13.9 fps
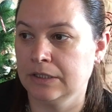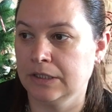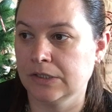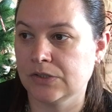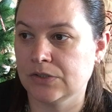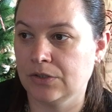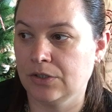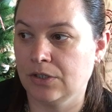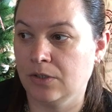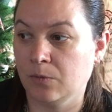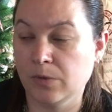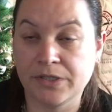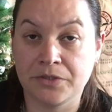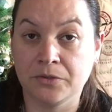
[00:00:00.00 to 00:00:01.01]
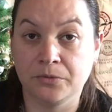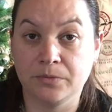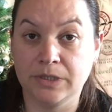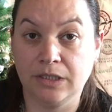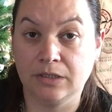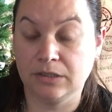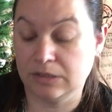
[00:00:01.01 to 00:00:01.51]
So we still
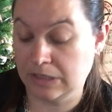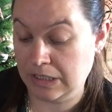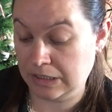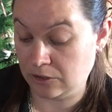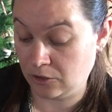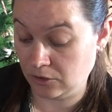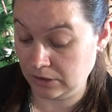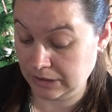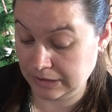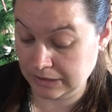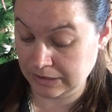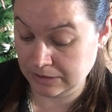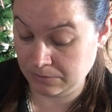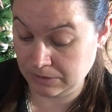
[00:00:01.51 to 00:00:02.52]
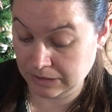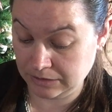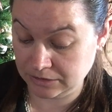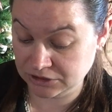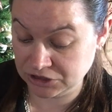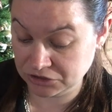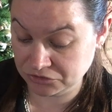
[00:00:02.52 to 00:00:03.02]
went and had our holiday without
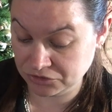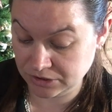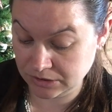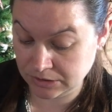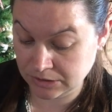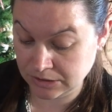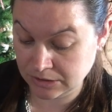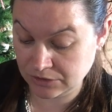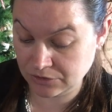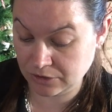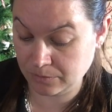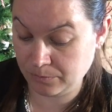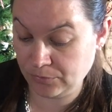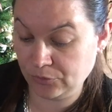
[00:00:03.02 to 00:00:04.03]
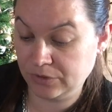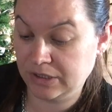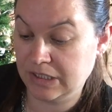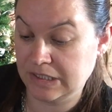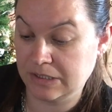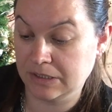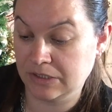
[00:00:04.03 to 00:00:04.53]
the children. So I bought
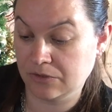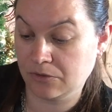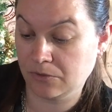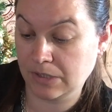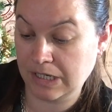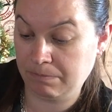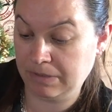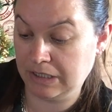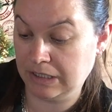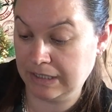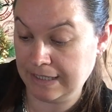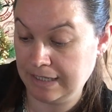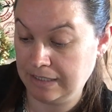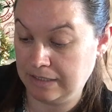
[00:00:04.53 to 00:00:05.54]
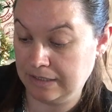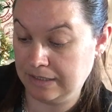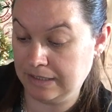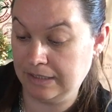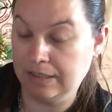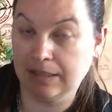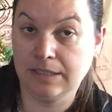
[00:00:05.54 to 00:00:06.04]
this. It's called Napping Cat,
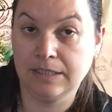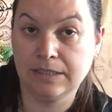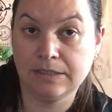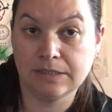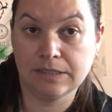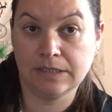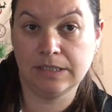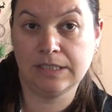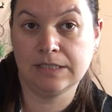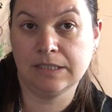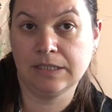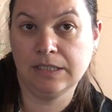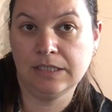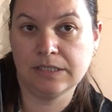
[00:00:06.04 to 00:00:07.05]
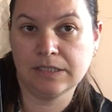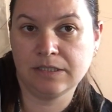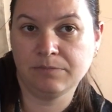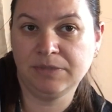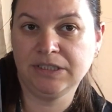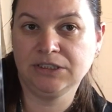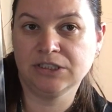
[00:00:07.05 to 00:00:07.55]
and that's it there. It's a
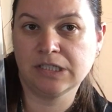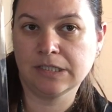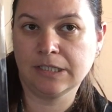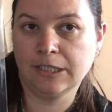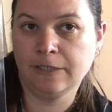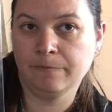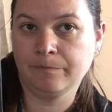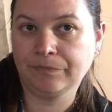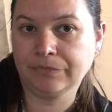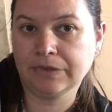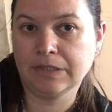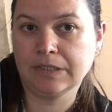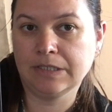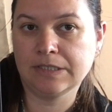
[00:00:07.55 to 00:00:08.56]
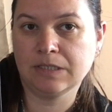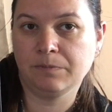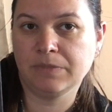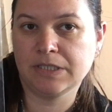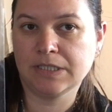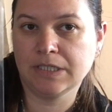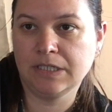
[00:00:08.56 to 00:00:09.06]
dimensions kit. It's a
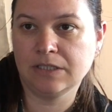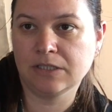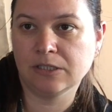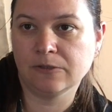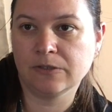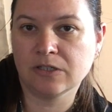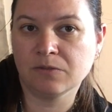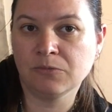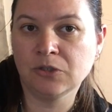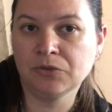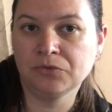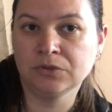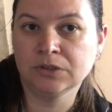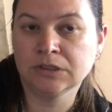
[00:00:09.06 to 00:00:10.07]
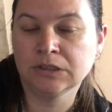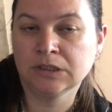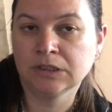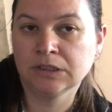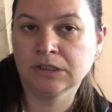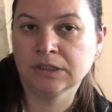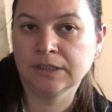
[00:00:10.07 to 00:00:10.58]
petite, so it's small.
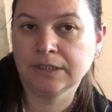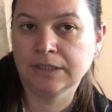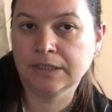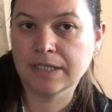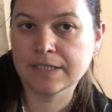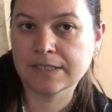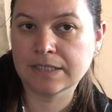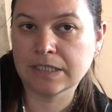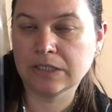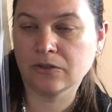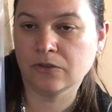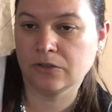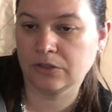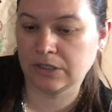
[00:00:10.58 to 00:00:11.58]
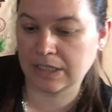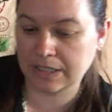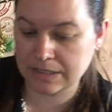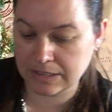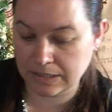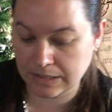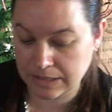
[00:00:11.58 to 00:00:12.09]
It's done on
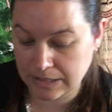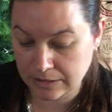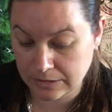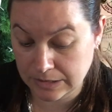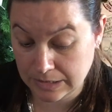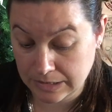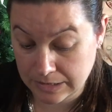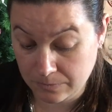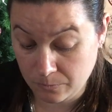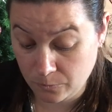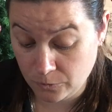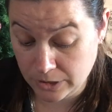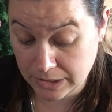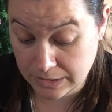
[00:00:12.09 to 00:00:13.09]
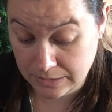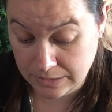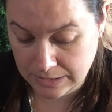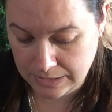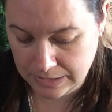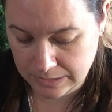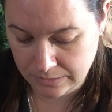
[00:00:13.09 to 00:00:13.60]
18 count white
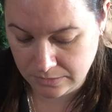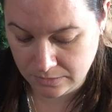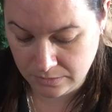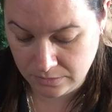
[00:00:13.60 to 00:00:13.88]
Ada.